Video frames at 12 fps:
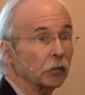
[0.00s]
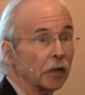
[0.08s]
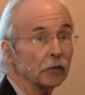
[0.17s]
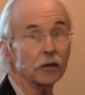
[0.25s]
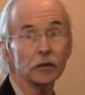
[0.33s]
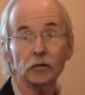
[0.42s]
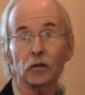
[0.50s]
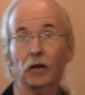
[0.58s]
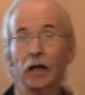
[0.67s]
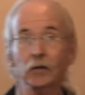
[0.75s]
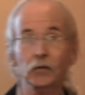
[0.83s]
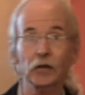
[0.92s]
without thinking the
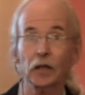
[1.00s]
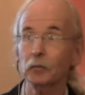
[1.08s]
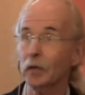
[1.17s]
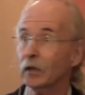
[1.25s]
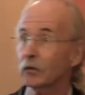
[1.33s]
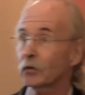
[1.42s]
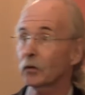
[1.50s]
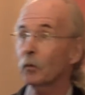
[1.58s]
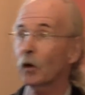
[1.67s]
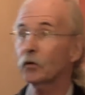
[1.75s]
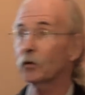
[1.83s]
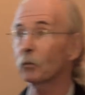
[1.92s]
last 10 minutes are the
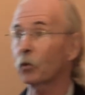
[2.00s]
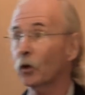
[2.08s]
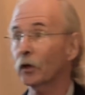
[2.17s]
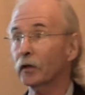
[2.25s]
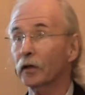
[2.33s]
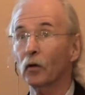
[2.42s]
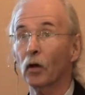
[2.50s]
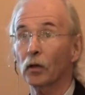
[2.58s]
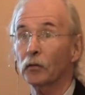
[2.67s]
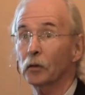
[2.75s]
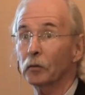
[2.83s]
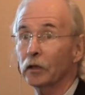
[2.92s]
most important in all
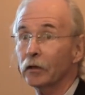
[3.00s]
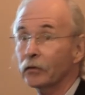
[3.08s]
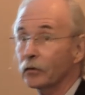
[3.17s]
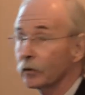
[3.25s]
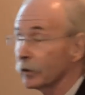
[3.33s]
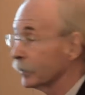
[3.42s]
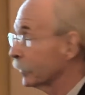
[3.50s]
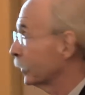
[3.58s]
of human history.